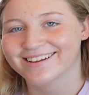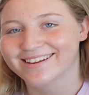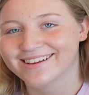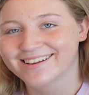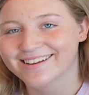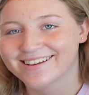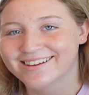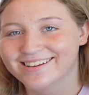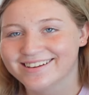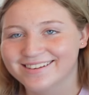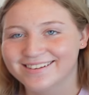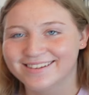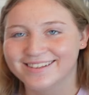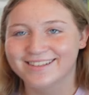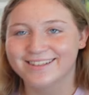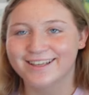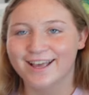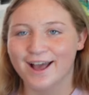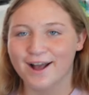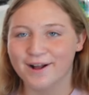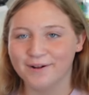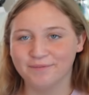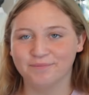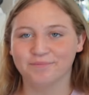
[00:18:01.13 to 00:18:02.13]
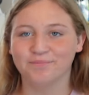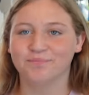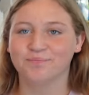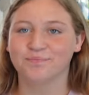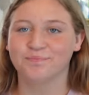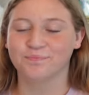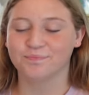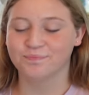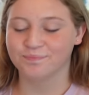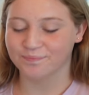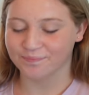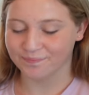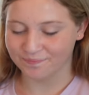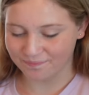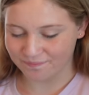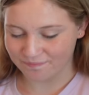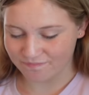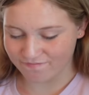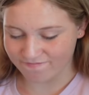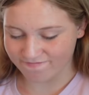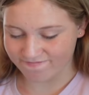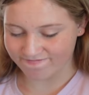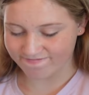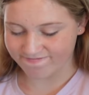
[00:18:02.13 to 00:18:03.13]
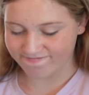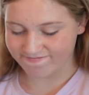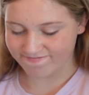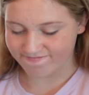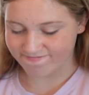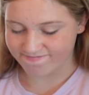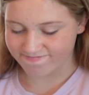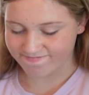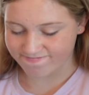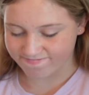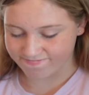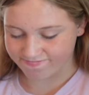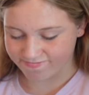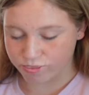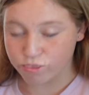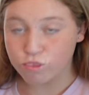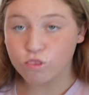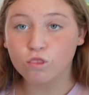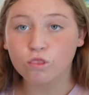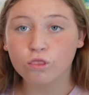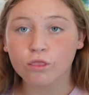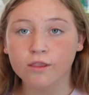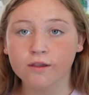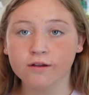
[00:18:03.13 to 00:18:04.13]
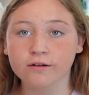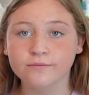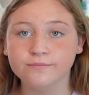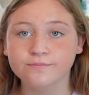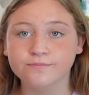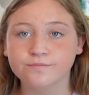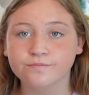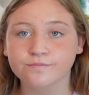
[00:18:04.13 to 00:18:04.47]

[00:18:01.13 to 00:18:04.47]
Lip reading: (not speaking)